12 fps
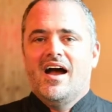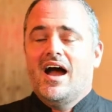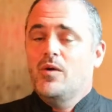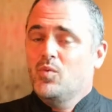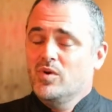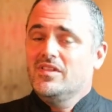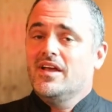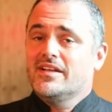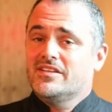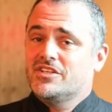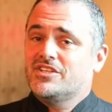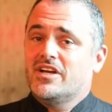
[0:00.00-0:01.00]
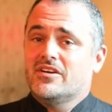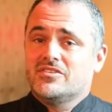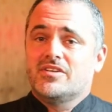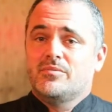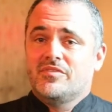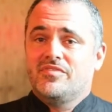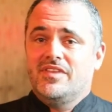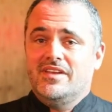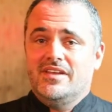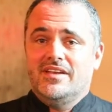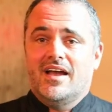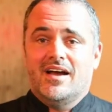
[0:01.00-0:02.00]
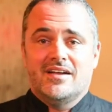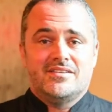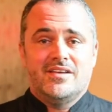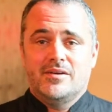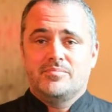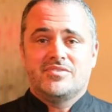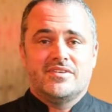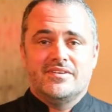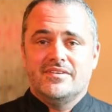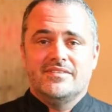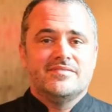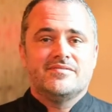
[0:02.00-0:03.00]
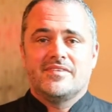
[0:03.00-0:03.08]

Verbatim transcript: I would like to share some of the uh, tips and,